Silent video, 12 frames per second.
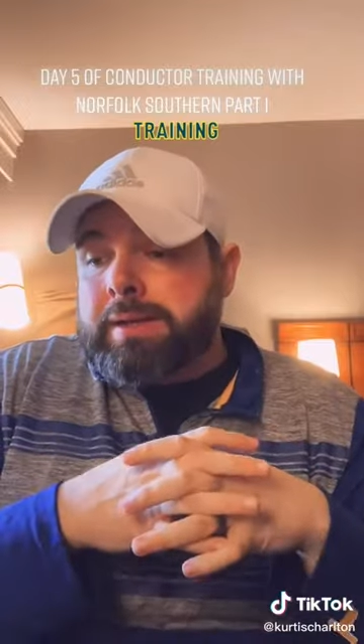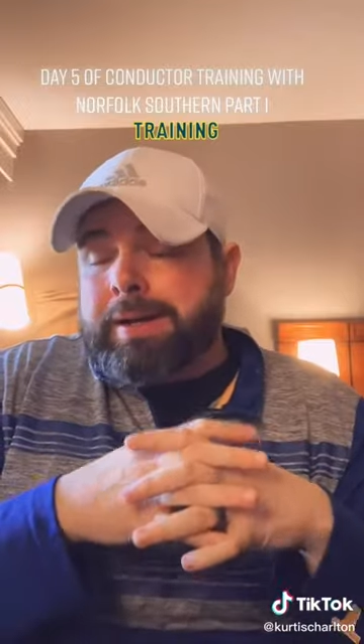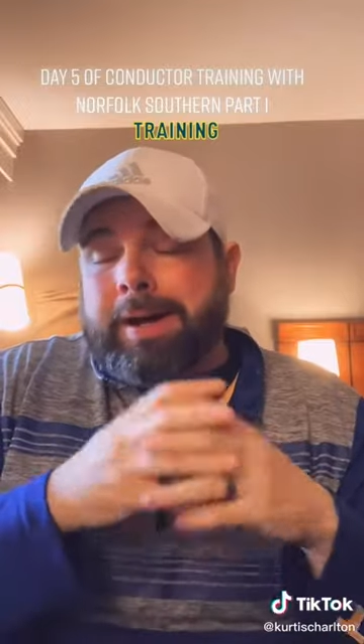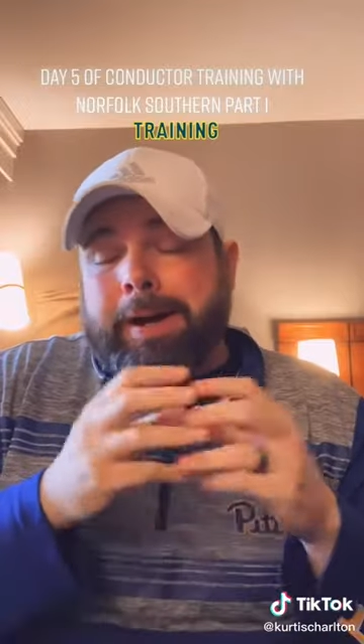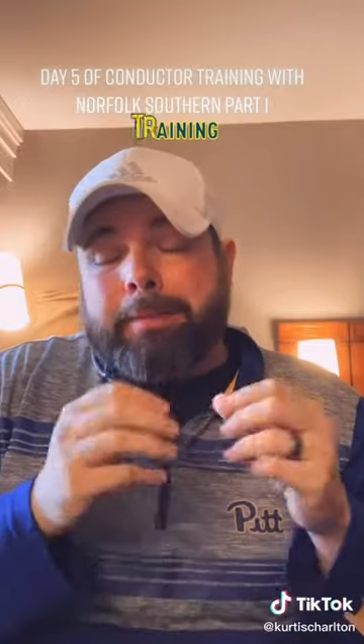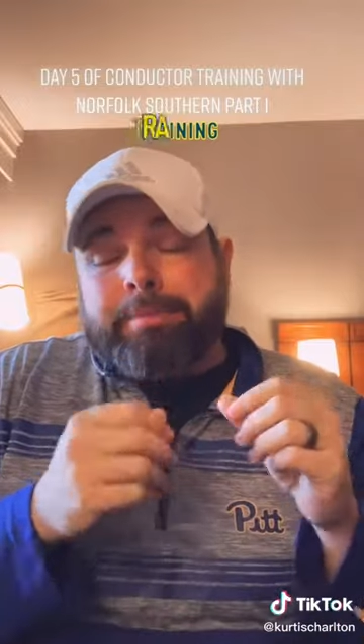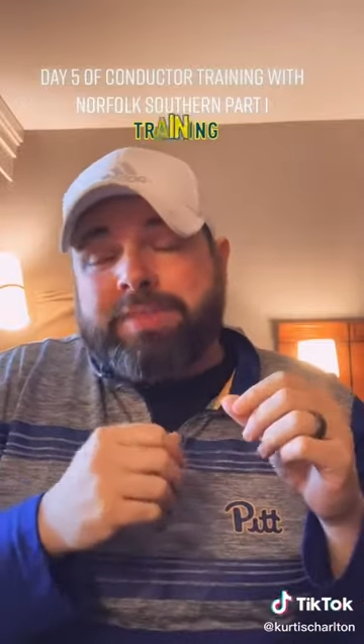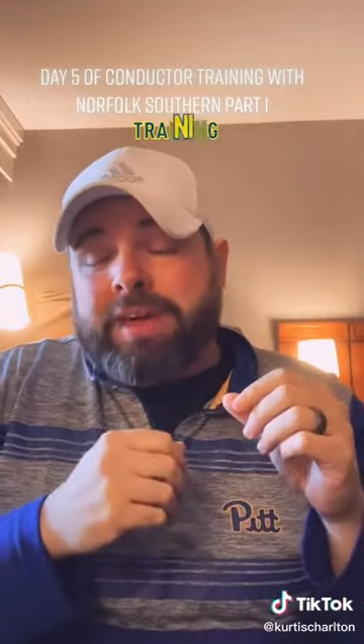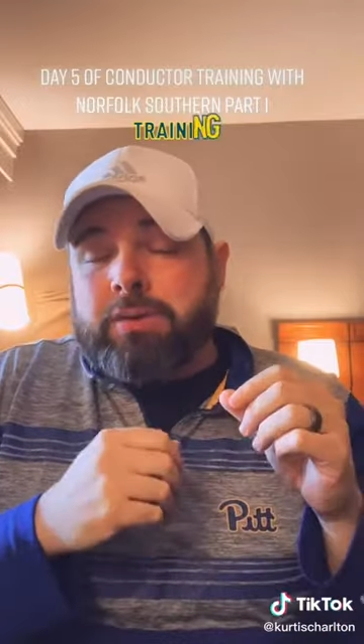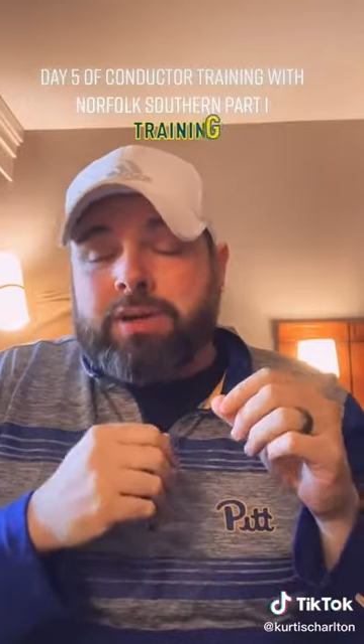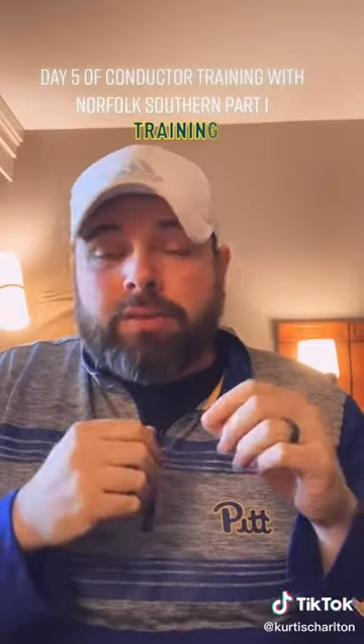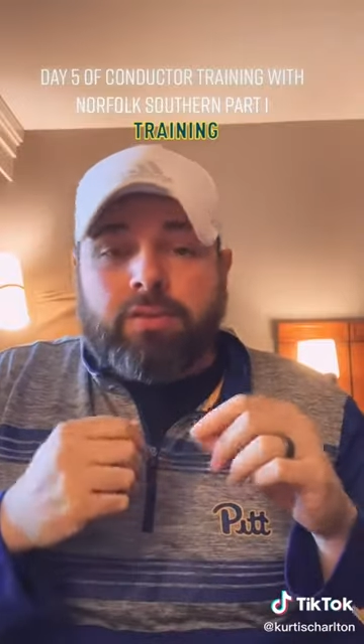Um,
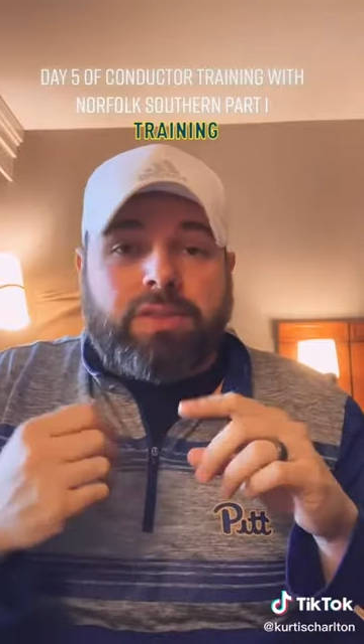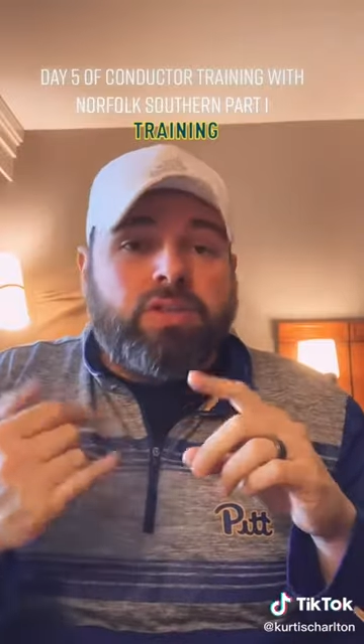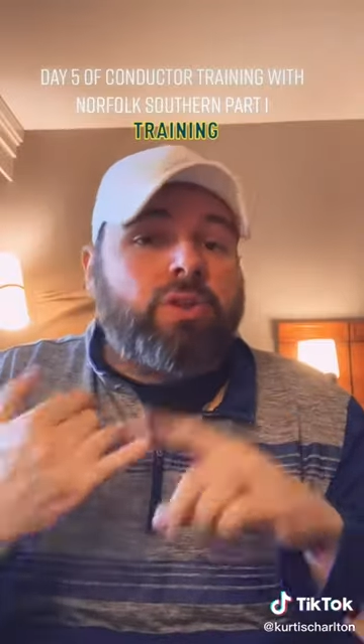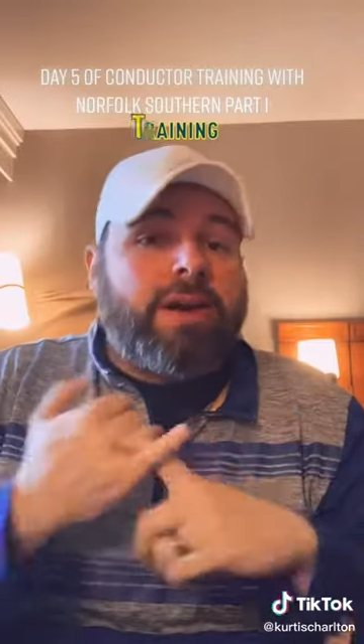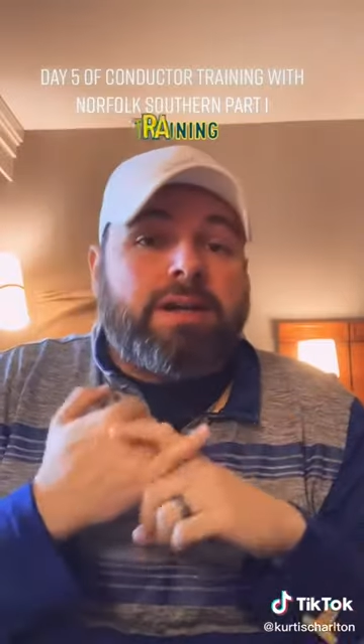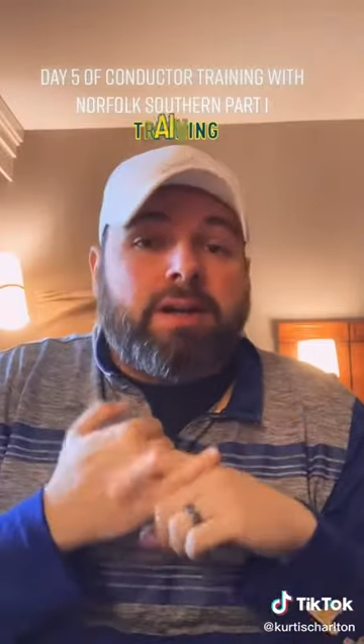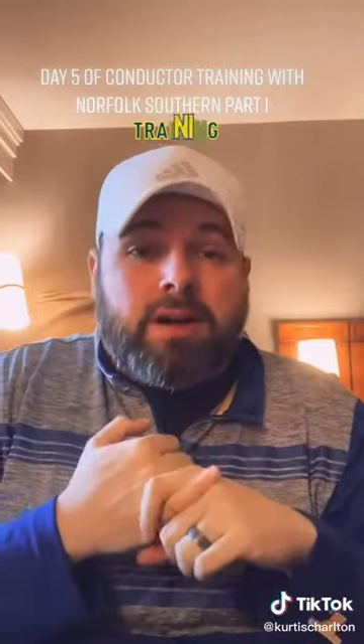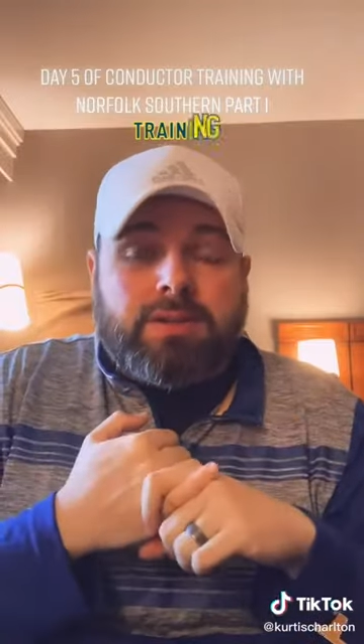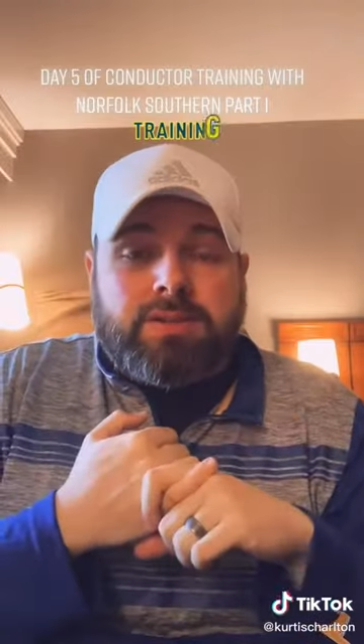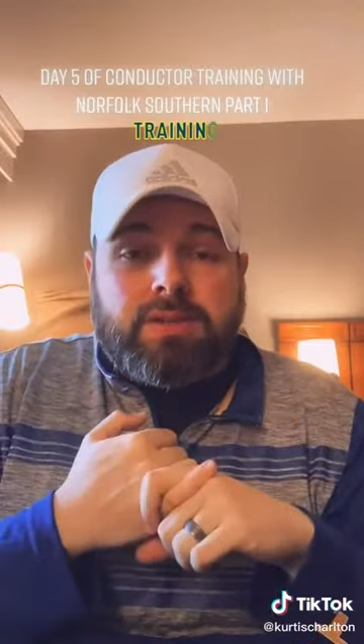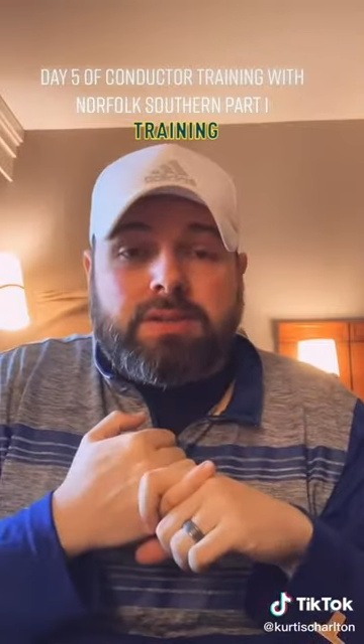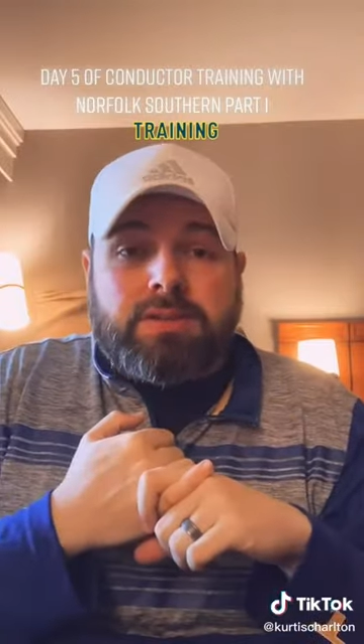that'll cover the train
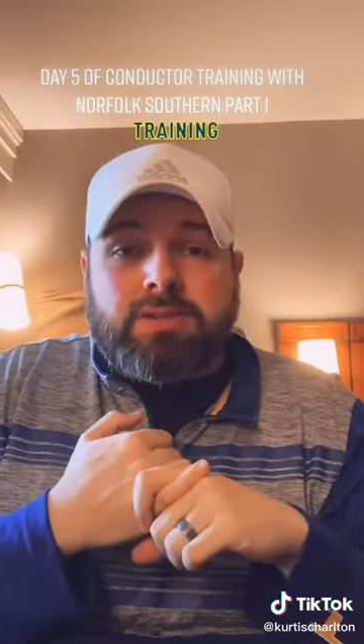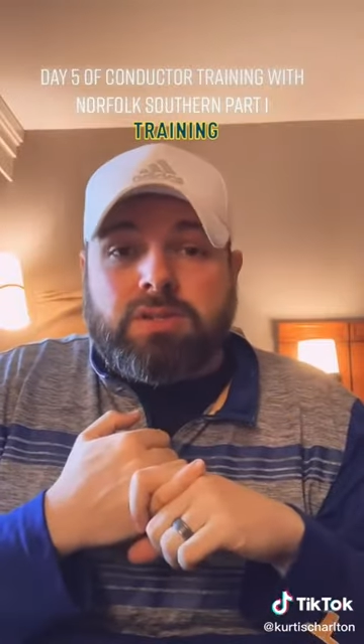consist.